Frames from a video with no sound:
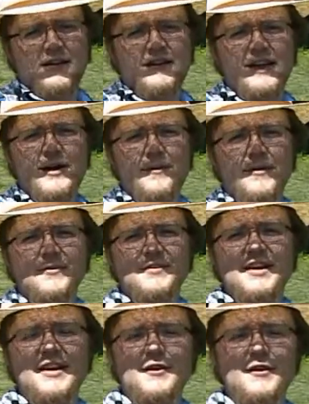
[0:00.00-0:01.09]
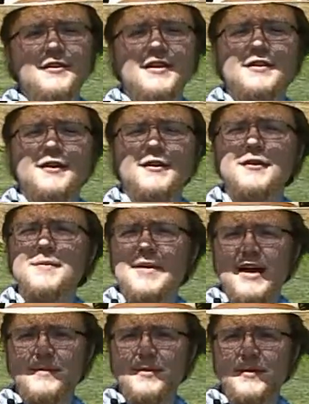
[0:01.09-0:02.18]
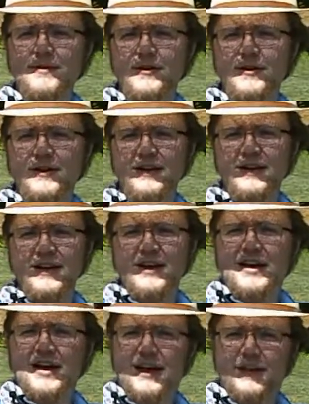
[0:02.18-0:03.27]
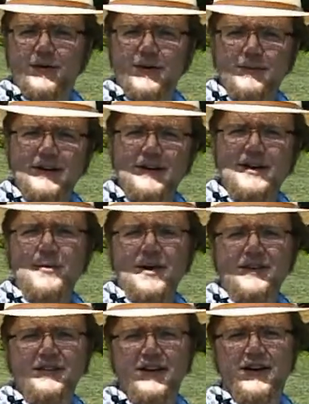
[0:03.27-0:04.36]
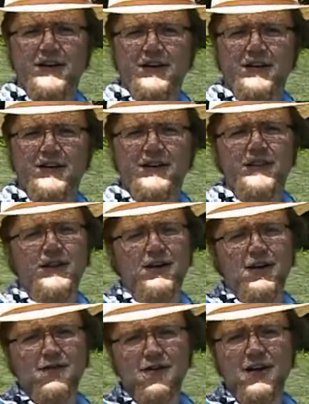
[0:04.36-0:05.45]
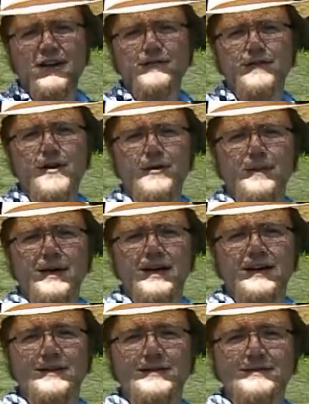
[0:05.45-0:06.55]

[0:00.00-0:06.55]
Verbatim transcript: Today we're going to take a look at the Little Miami River and the cryptid that dwells there, the Loveland Frogman.